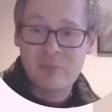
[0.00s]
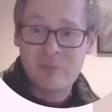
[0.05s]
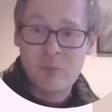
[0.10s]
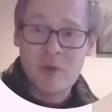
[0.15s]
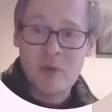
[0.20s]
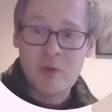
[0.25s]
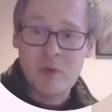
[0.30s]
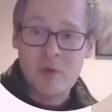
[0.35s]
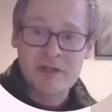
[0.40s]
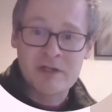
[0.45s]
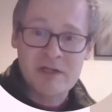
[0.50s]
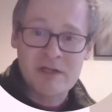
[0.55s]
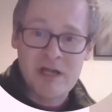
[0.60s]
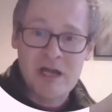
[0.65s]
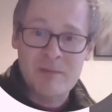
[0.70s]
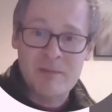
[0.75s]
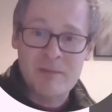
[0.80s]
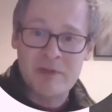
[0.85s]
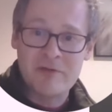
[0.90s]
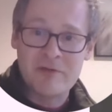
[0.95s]
one
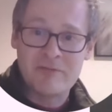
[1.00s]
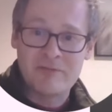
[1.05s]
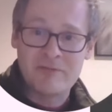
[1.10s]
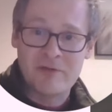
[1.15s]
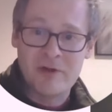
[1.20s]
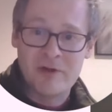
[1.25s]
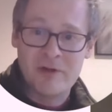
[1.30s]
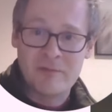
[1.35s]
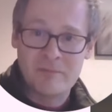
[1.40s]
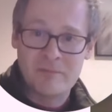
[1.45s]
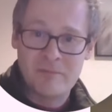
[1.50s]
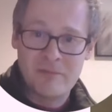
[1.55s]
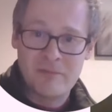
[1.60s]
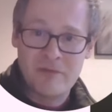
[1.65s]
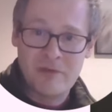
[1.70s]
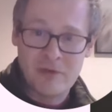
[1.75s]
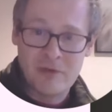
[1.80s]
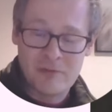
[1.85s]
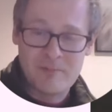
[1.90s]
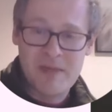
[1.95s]
copy from
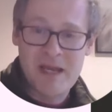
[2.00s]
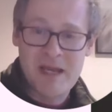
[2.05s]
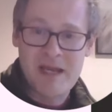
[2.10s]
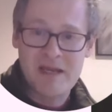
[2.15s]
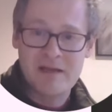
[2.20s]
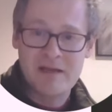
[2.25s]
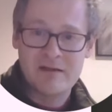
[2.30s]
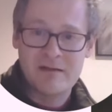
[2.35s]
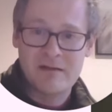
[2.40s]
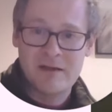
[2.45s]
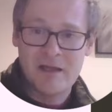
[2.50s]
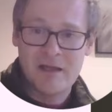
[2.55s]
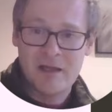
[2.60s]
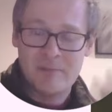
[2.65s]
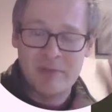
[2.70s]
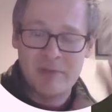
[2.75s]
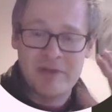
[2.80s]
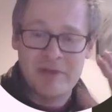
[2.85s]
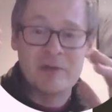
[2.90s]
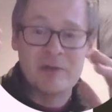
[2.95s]
her mate,
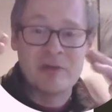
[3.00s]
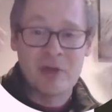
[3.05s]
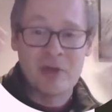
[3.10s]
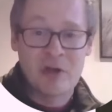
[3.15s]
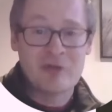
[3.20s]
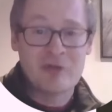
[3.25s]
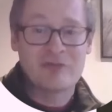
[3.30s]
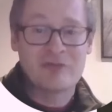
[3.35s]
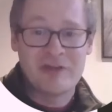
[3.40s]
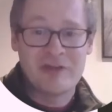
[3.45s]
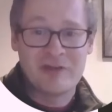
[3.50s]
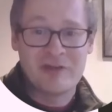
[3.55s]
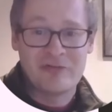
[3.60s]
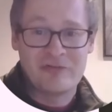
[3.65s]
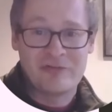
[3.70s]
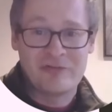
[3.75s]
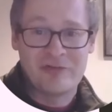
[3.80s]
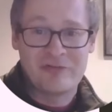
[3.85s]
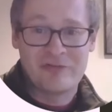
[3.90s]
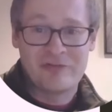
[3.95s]
but then largely is
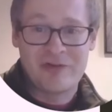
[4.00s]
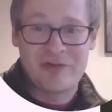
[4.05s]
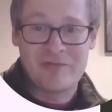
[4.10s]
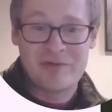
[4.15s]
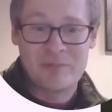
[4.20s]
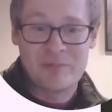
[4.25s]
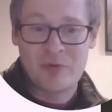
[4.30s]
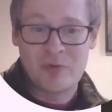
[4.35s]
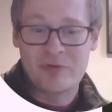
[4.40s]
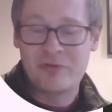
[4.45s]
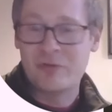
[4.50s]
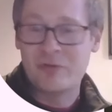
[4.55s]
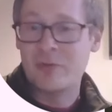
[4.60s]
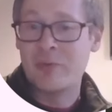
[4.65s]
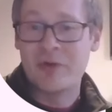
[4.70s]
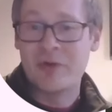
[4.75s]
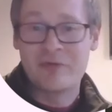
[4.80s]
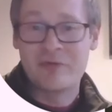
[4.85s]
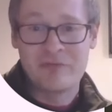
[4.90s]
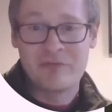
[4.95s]
just giving birth to a
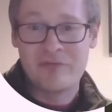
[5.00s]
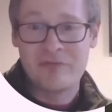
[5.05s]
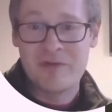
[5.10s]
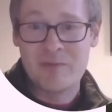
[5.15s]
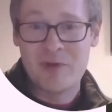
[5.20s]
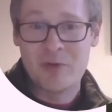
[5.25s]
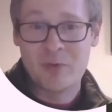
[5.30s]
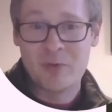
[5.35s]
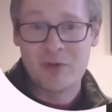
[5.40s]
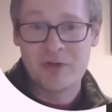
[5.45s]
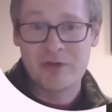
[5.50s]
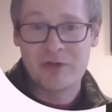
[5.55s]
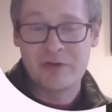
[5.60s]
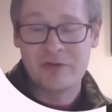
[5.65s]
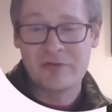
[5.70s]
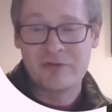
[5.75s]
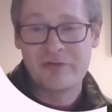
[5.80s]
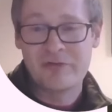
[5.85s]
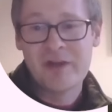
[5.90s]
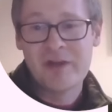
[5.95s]
bunch of female
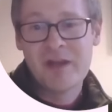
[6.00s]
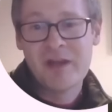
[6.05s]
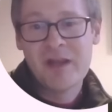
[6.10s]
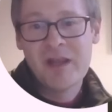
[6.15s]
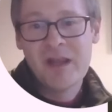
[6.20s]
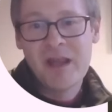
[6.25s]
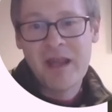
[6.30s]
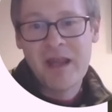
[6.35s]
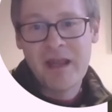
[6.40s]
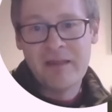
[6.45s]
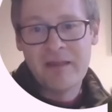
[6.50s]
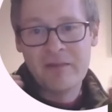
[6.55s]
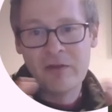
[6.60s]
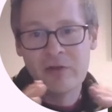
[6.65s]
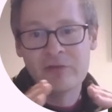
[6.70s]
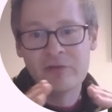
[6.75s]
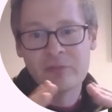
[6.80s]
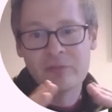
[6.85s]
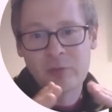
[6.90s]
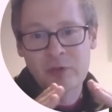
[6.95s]
workers. And
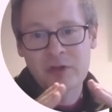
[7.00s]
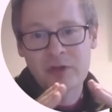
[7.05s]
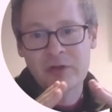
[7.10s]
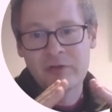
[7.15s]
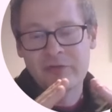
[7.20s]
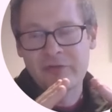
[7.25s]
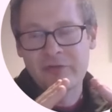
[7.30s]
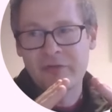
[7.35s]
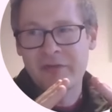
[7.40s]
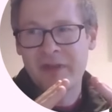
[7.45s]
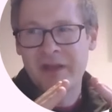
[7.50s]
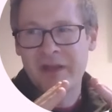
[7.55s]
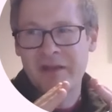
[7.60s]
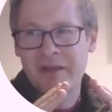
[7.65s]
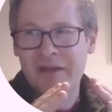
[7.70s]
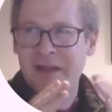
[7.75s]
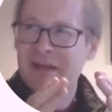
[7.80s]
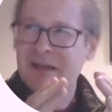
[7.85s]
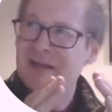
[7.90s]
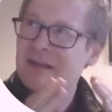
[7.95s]
those workers are then,
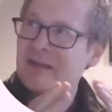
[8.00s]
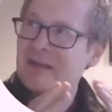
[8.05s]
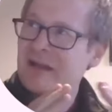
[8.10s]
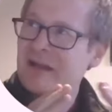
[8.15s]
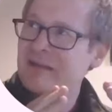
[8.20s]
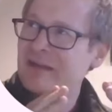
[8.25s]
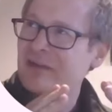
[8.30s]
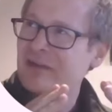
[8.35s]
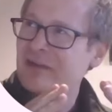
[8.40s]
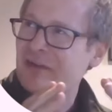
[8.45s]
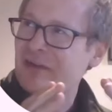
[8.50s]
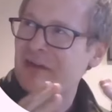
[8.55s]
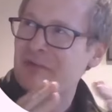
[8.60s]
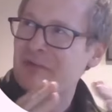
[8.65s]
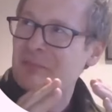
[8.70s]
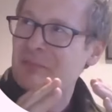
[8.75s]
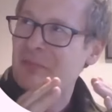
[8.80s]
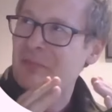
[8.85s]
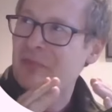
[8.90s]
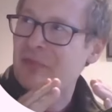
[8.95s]
like, I think it's like
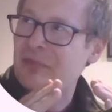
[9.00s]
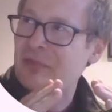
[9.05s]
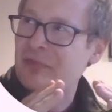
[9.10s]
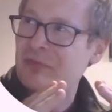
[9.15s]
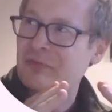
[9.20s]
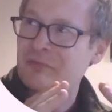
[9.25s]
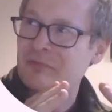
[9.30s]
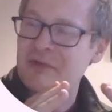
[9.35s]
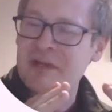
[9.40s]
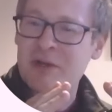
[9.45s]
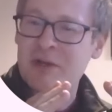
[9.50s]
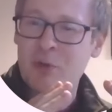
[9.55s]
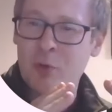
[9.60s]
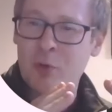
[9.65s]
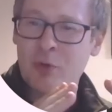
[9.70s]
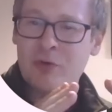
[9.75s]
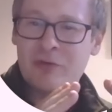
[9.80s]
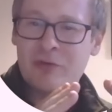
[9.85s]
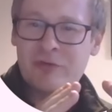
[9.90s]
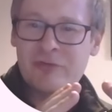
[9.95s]
three
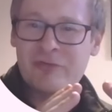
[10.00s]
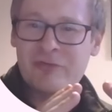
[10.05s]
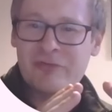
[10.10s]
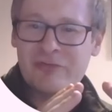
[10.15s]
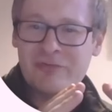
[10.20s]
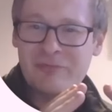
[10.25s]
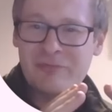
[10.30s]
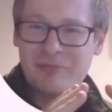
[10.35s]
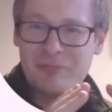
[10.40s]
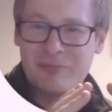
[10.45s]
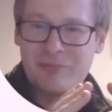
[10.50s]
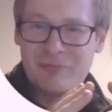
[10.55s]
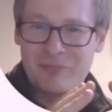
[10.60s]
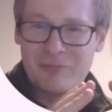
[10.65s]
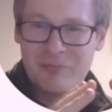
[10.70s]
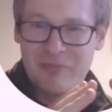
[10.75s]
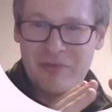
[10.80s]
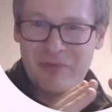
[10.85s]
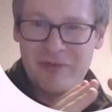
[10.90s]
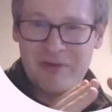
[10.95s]
quarters
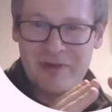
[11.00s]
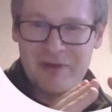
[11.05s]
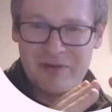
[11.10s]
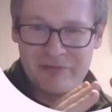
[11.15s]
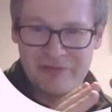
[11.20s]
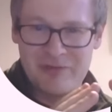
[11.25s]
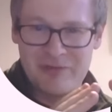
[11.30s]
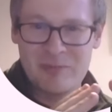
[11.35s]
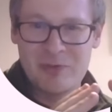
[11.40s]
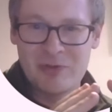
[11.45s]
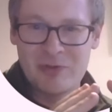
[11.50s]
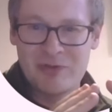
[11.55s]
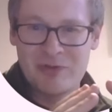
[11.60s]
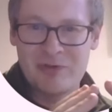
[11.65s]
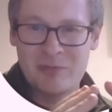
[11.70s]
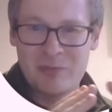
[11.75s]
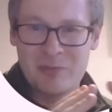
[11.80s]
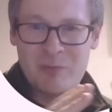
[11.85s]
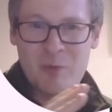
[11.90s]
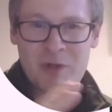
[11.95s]
similar
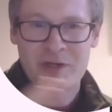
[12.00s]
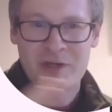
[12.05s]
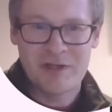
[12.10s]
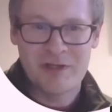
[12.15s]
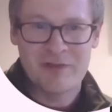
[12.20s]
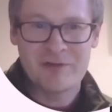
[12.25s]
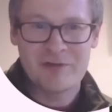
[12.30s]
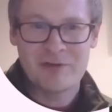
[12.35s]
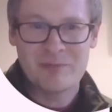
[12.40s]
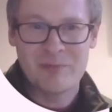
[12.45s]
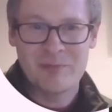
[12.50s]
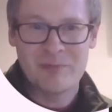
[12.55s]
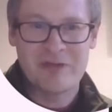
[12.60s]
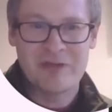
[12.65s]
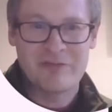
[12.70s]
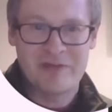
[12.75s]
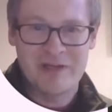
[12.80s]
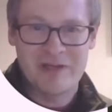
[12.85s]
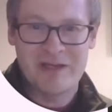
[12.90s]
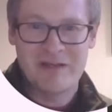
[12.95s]
to one another,
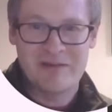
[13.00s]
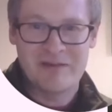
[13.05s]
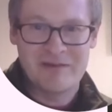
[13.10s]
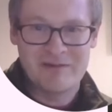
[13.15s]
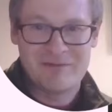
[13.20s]
because they get